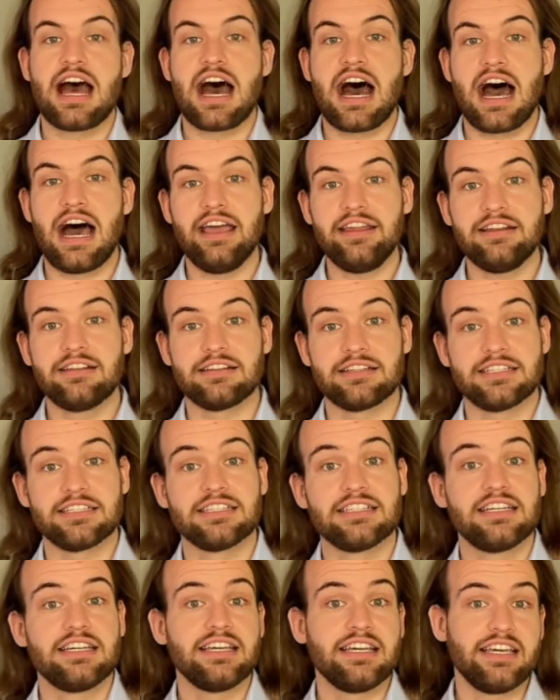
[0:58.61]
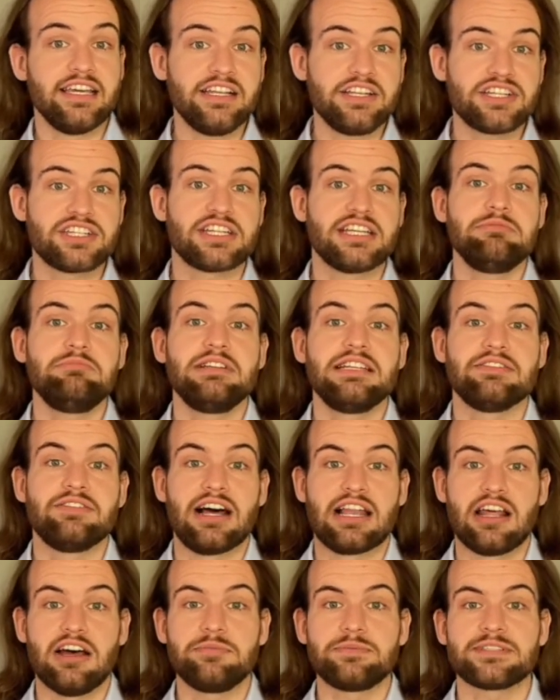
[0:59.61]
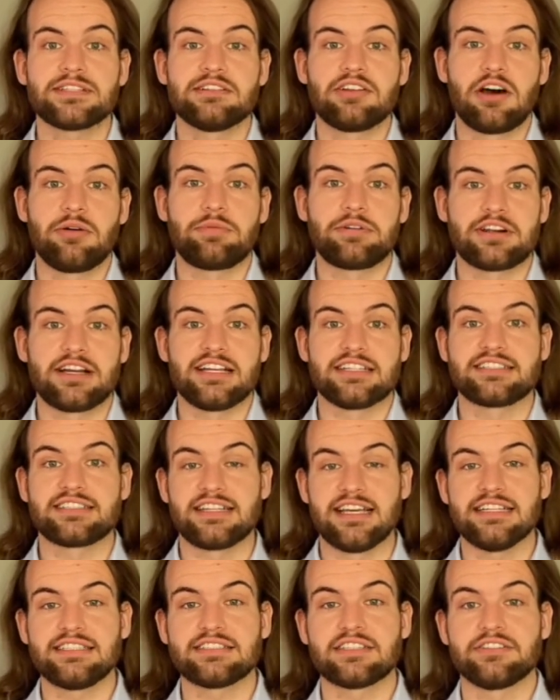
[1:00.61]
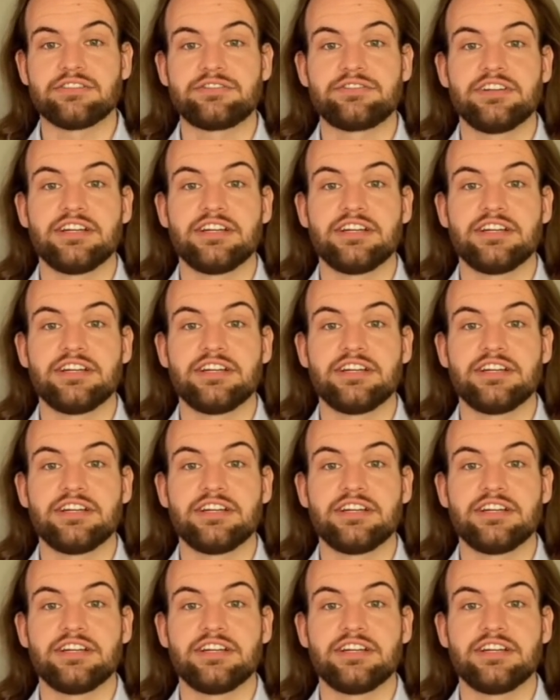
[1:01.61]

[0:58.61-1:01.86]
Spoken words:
Ideally, each team develops and operates their software